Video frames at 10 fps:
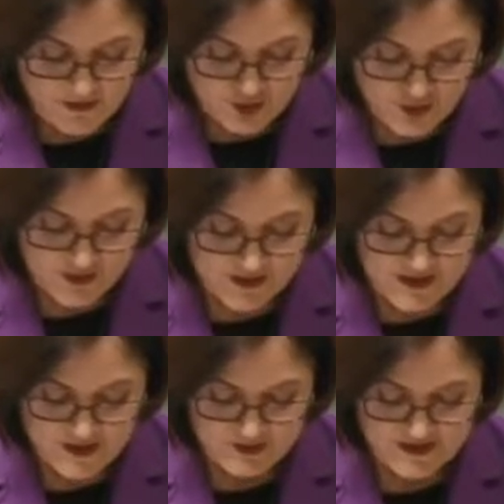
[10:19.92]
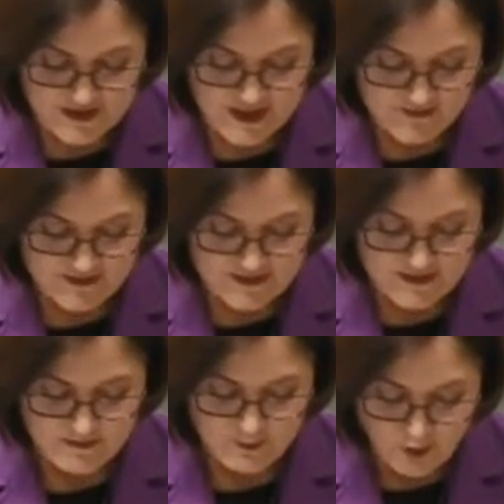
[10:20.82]
Trinity receives
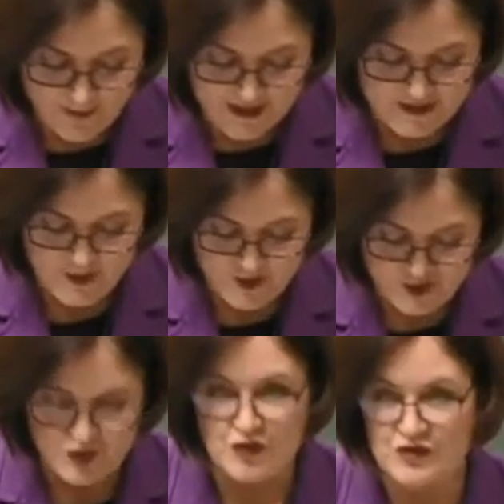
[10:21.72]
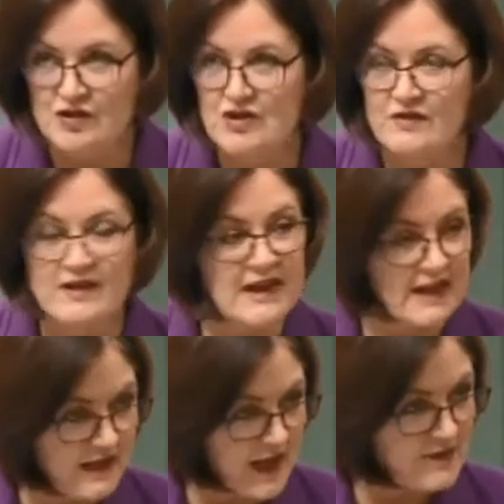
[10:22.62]
more money per student than
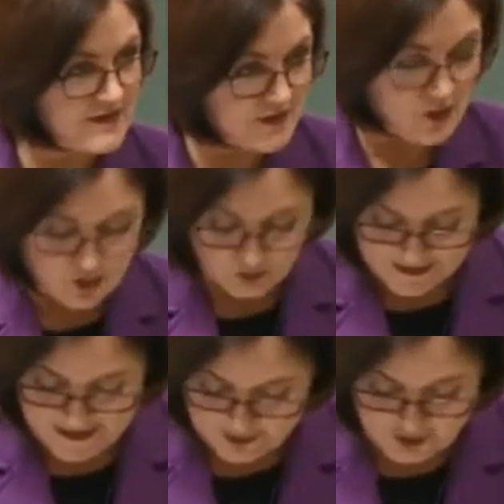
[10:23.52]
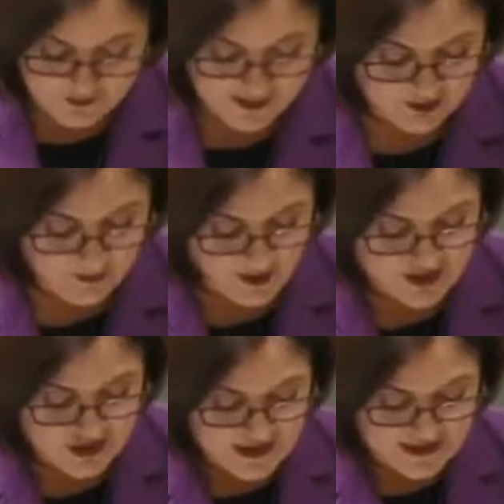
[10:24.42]
any other school in
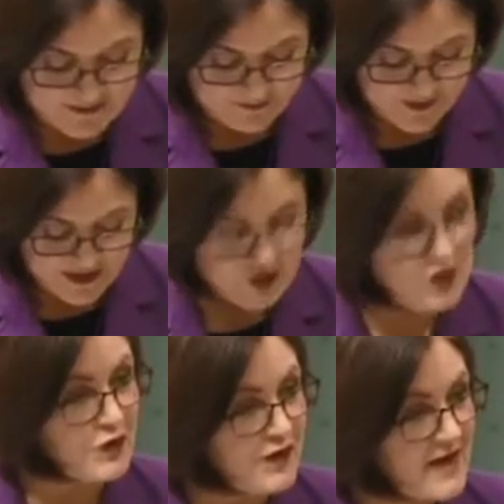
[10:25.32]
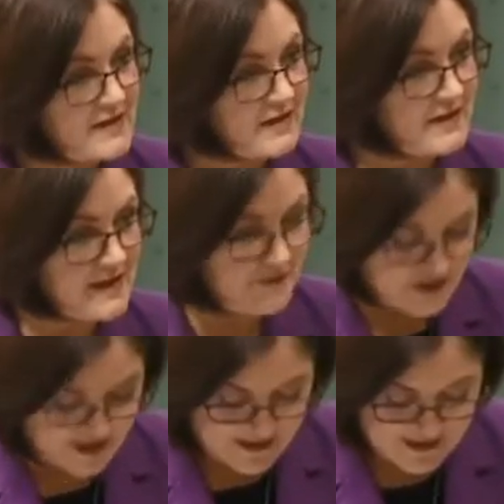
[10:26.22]
Corangamite. In
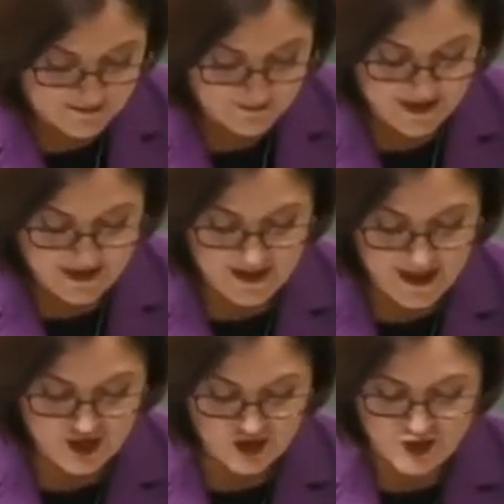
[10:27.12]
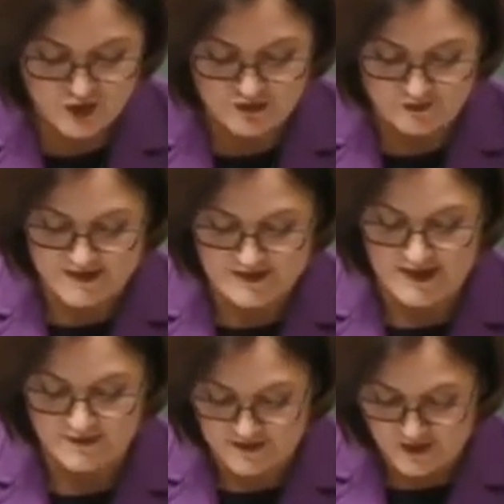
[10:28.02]
2017, each student
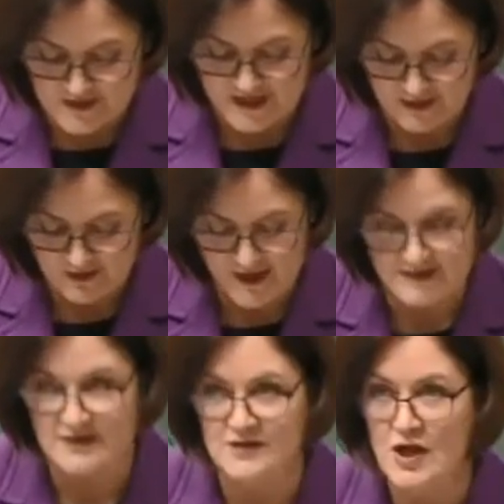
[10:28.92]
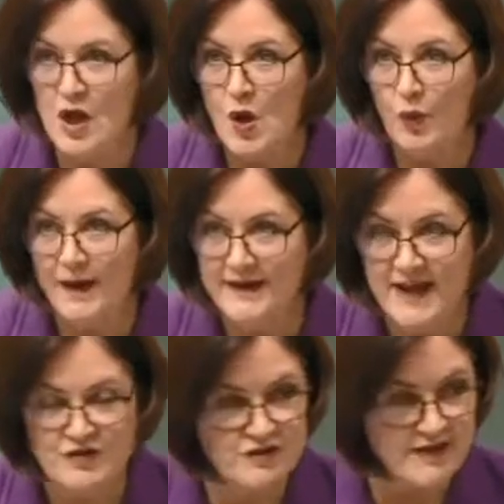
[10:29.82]
receives
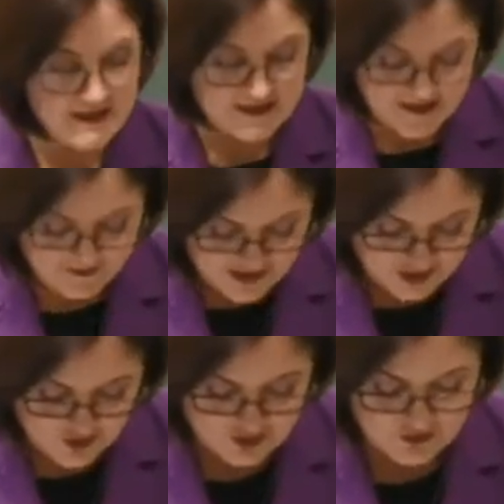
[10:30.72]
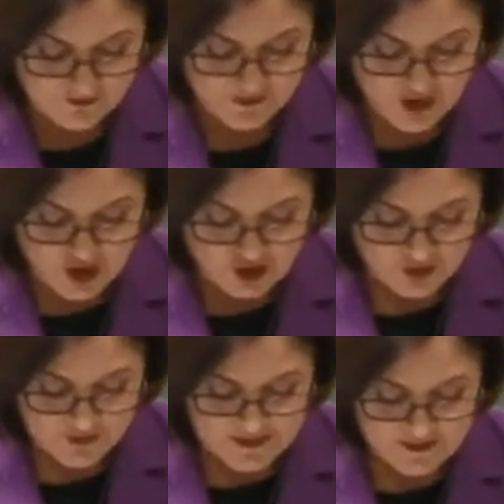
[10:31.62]

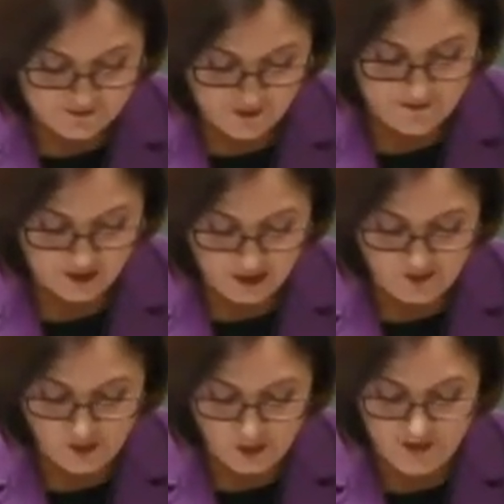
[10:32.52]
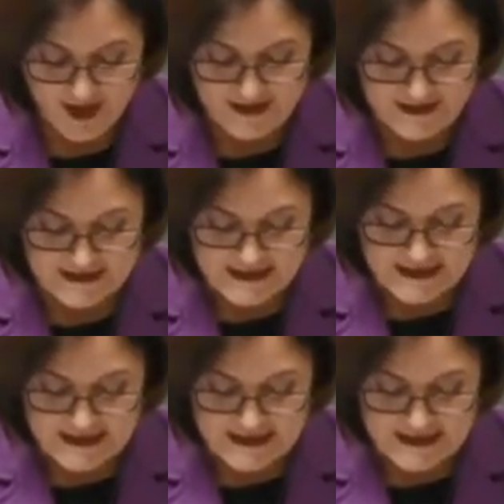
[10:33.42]
$13,172 from the Commonwealth, and